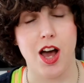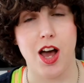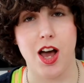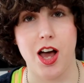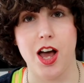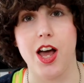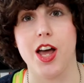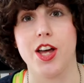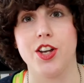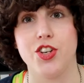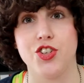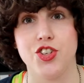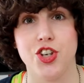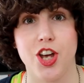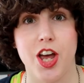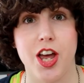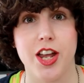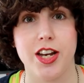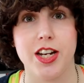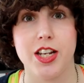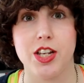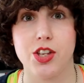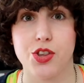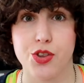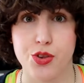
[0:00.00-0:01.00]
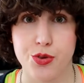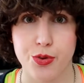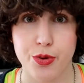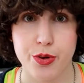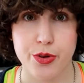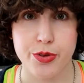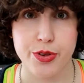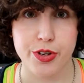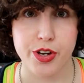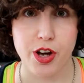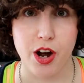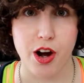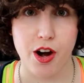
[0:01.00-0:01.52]
her journey
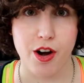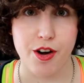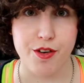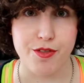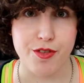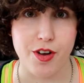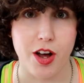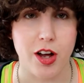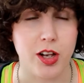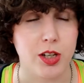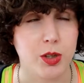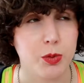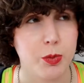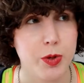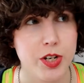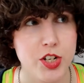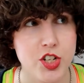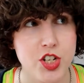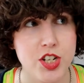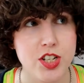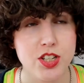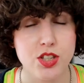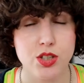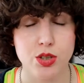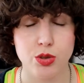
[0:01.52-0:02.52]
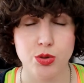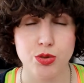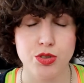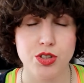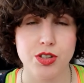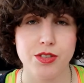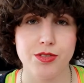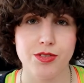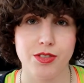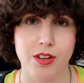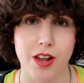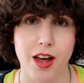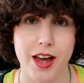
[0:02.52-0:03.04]
through the Caraval, which is sort
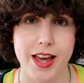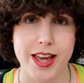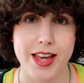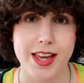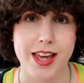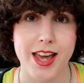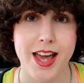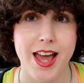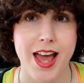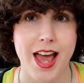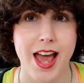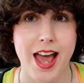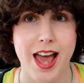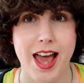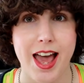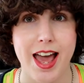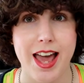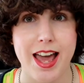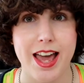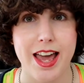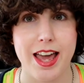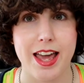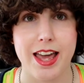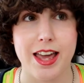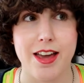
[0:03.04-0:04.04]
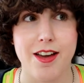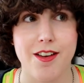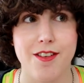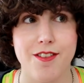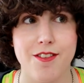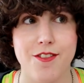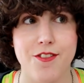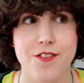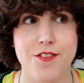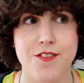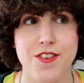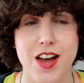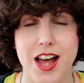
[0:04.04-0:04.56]
of like a
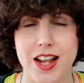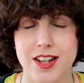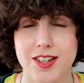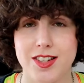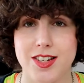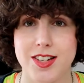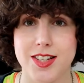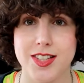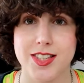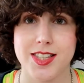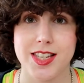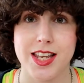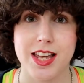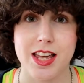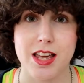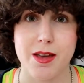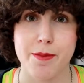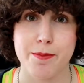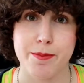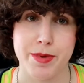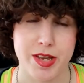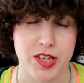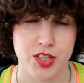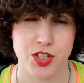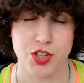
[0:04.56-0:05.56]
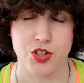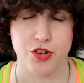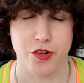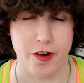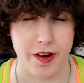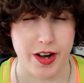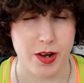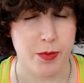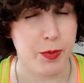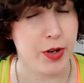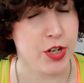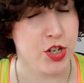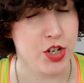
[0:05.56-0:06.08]
fantasy
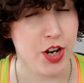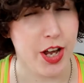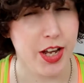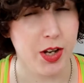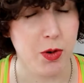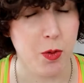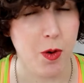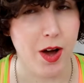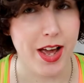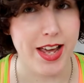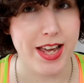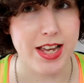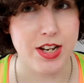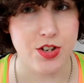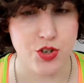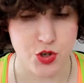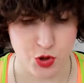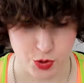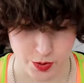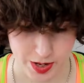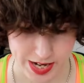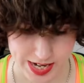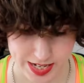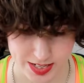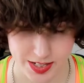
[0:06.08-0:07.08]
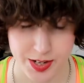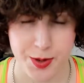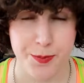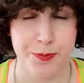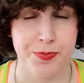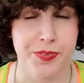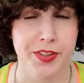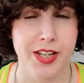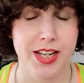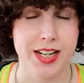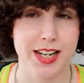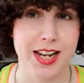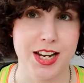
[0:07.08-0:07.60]
mystery, which I quite enjoyed.
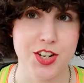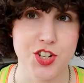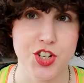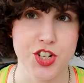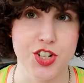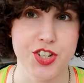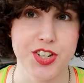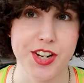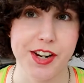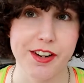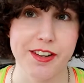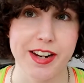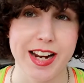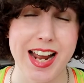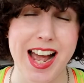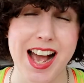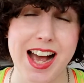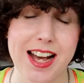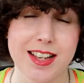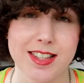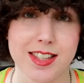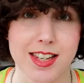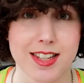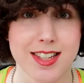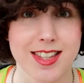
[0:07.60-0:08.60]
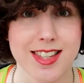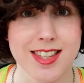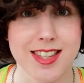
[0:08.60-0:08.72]
Legendary has a